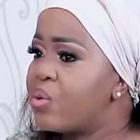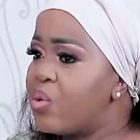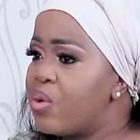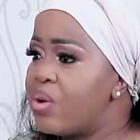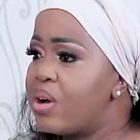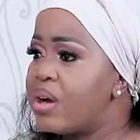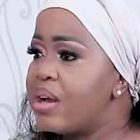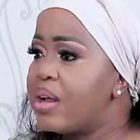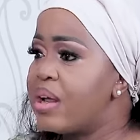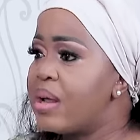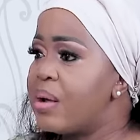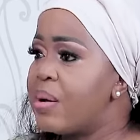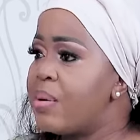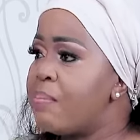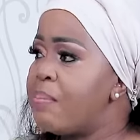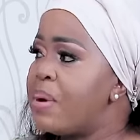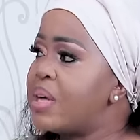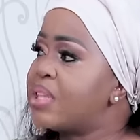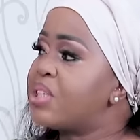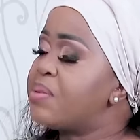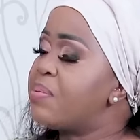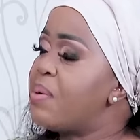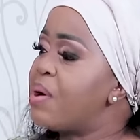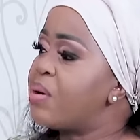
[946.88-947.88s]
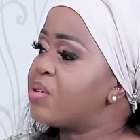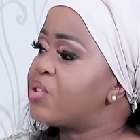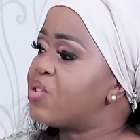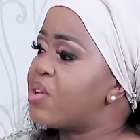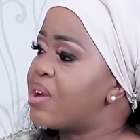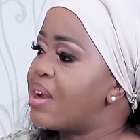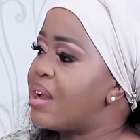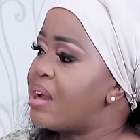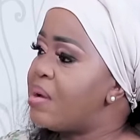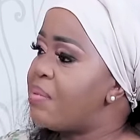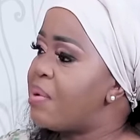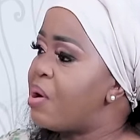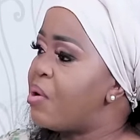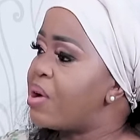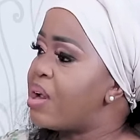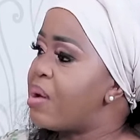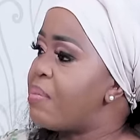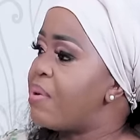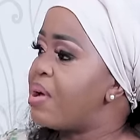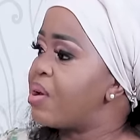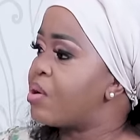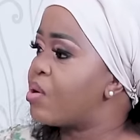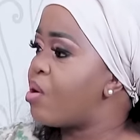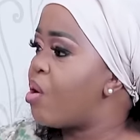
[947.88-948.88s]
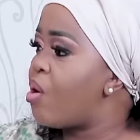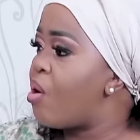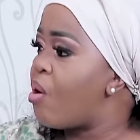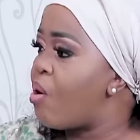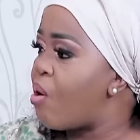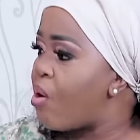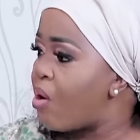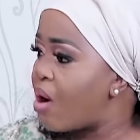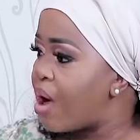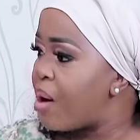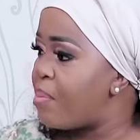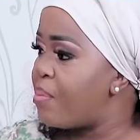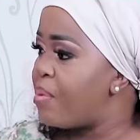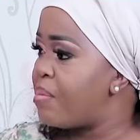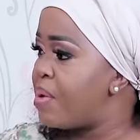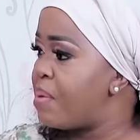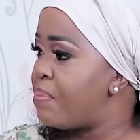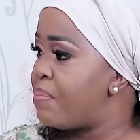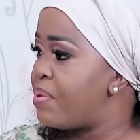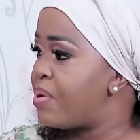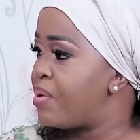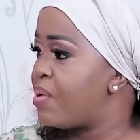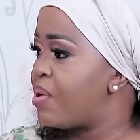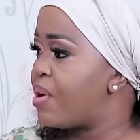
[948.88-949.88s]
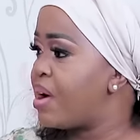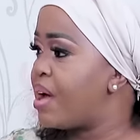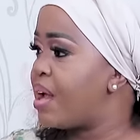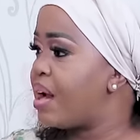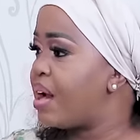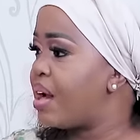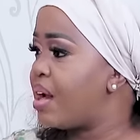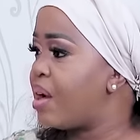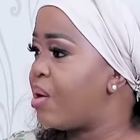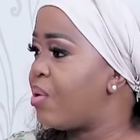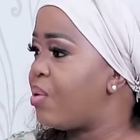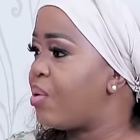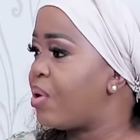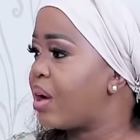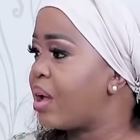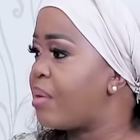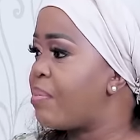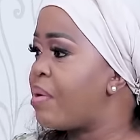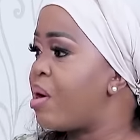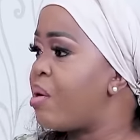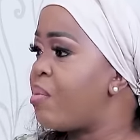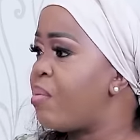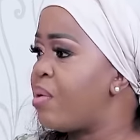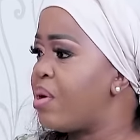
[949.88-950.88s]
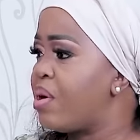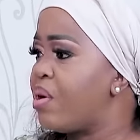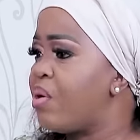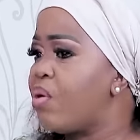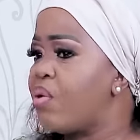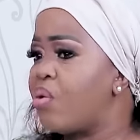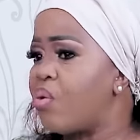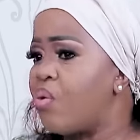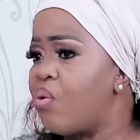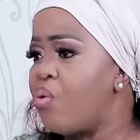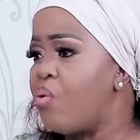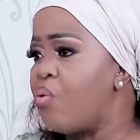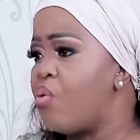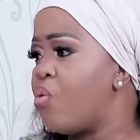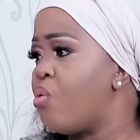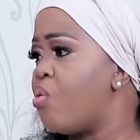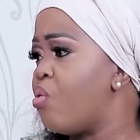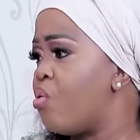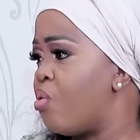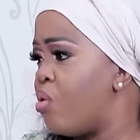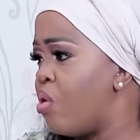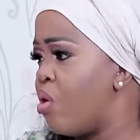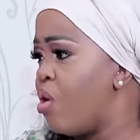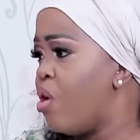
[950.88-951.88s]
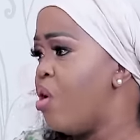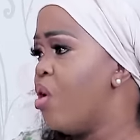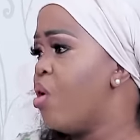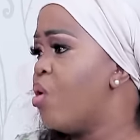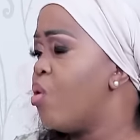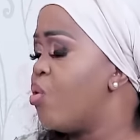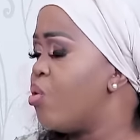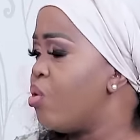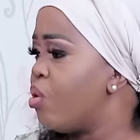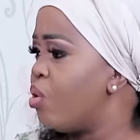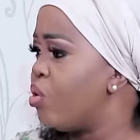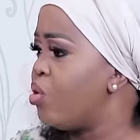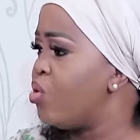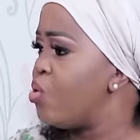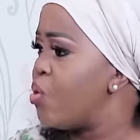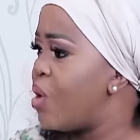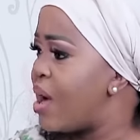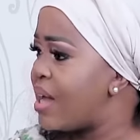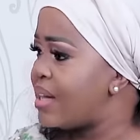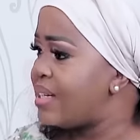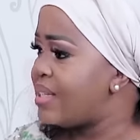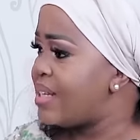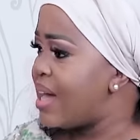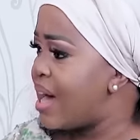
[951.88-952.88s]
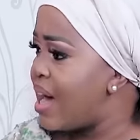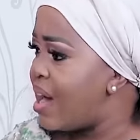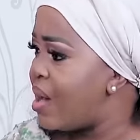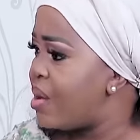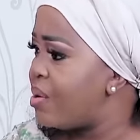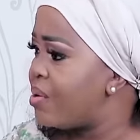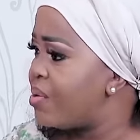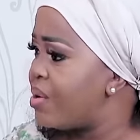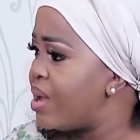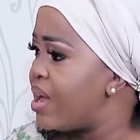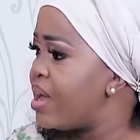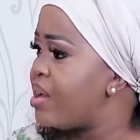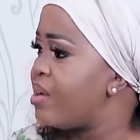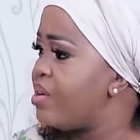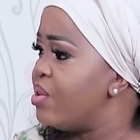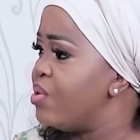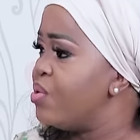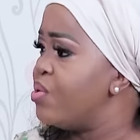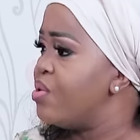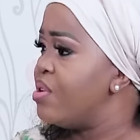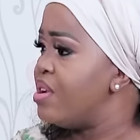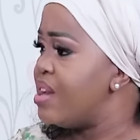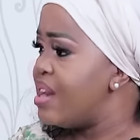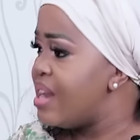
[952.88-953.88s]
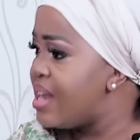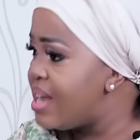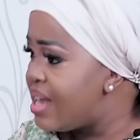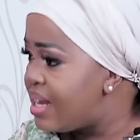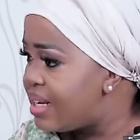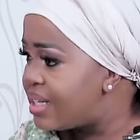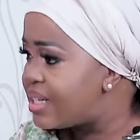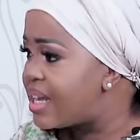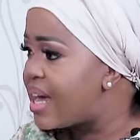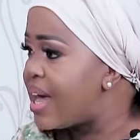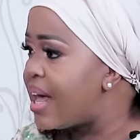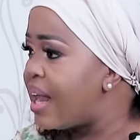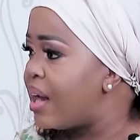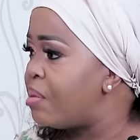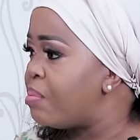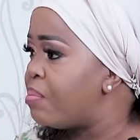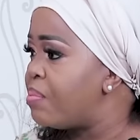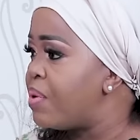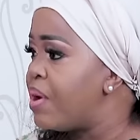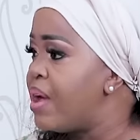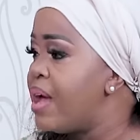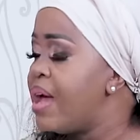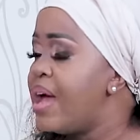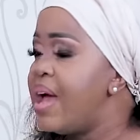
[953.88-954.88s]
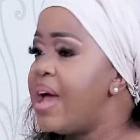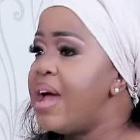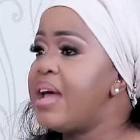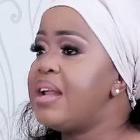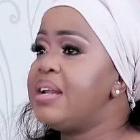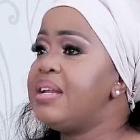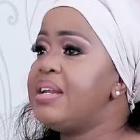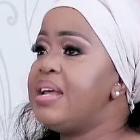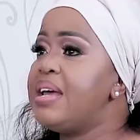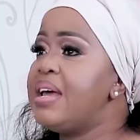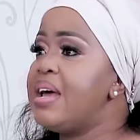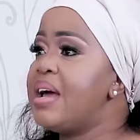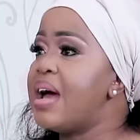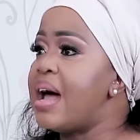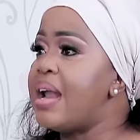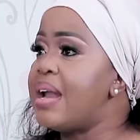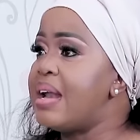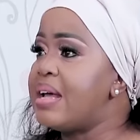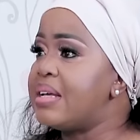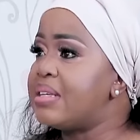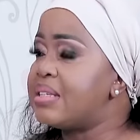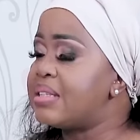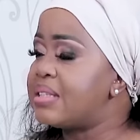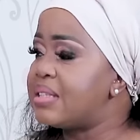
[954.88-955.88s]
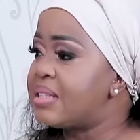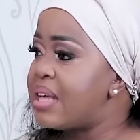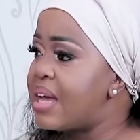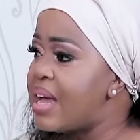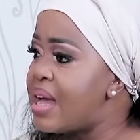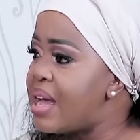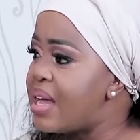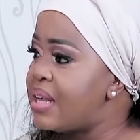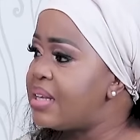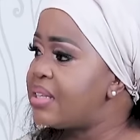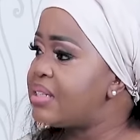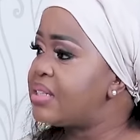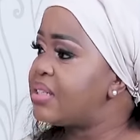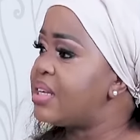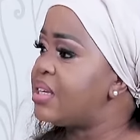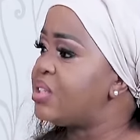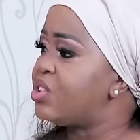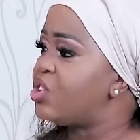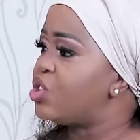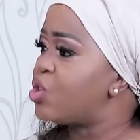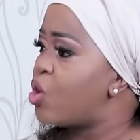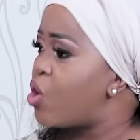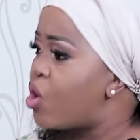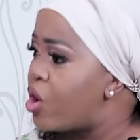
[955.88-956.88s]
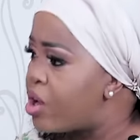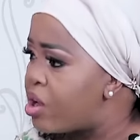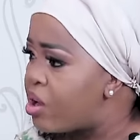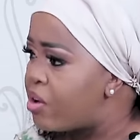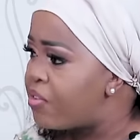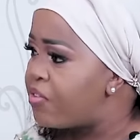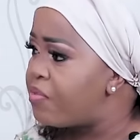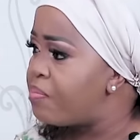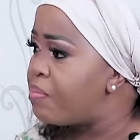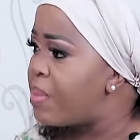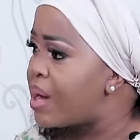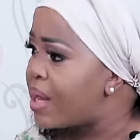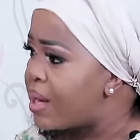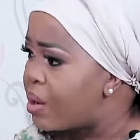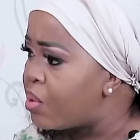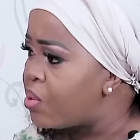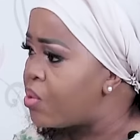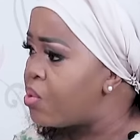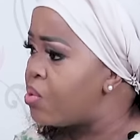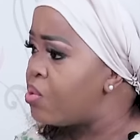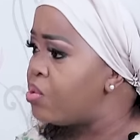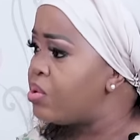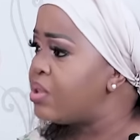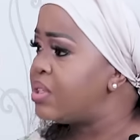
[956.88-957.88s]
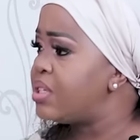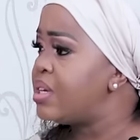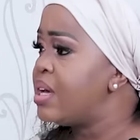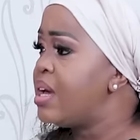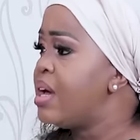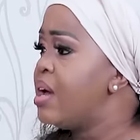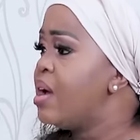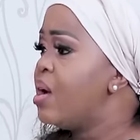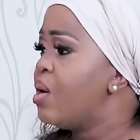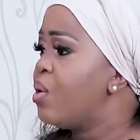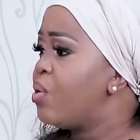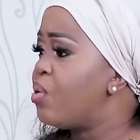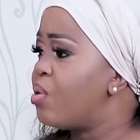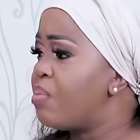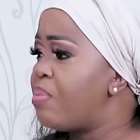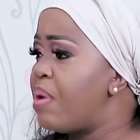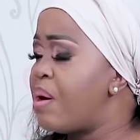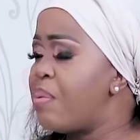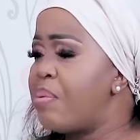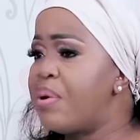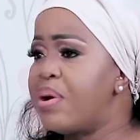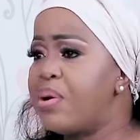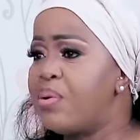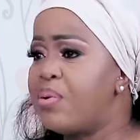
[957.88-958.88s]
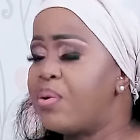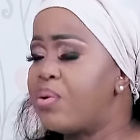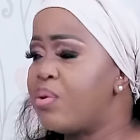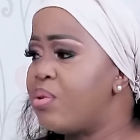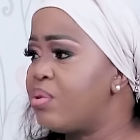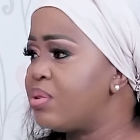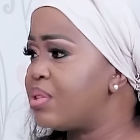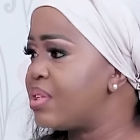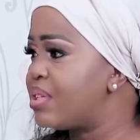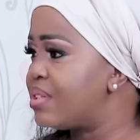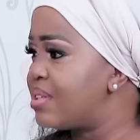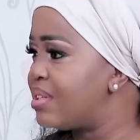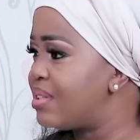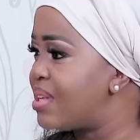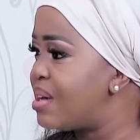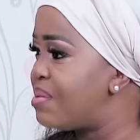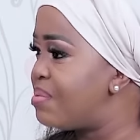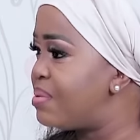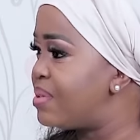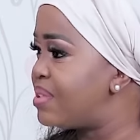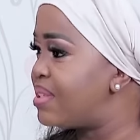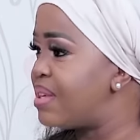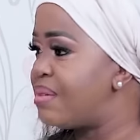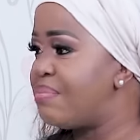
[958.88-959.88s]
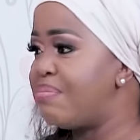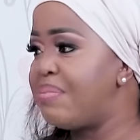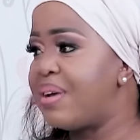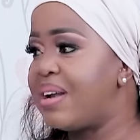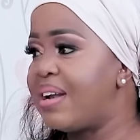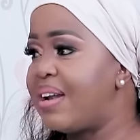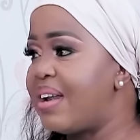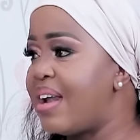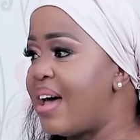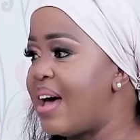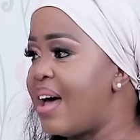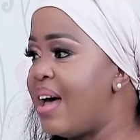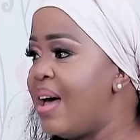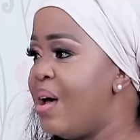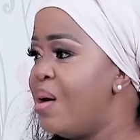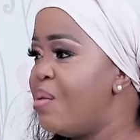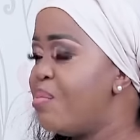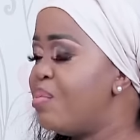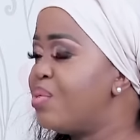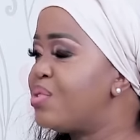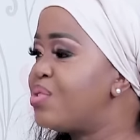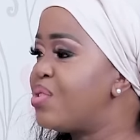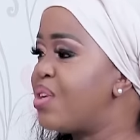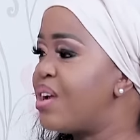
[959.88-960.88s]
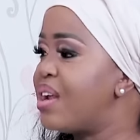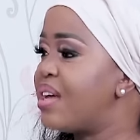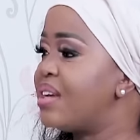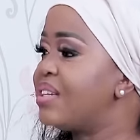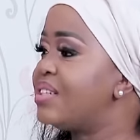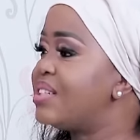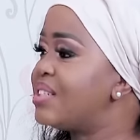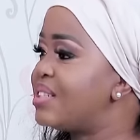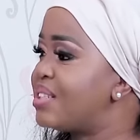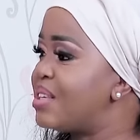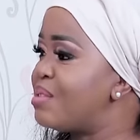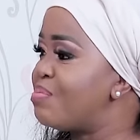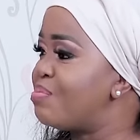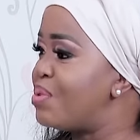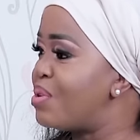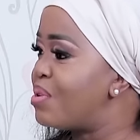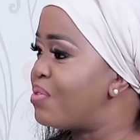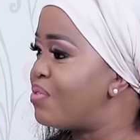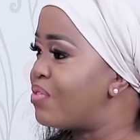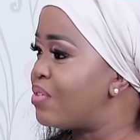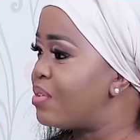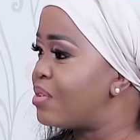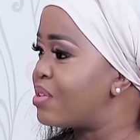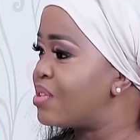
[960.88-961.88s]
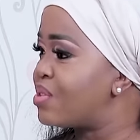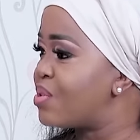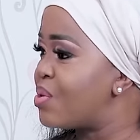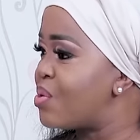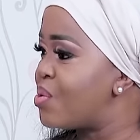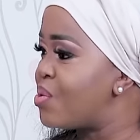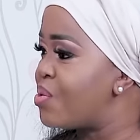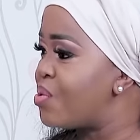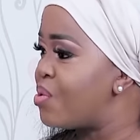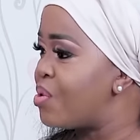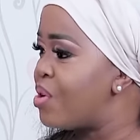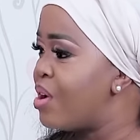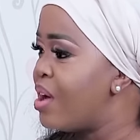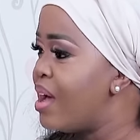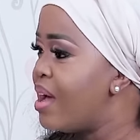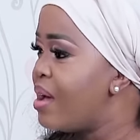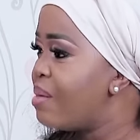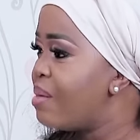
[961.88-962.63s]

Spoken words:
gore batho ba go tshwana le ba gore ba tlhoka mo maphelong a rena gore ge ba go bona gore you are down and you need help and they understand the joy of motherhood gore ba bona gore o se se nthabiseng banna mothola she's a beautiful soul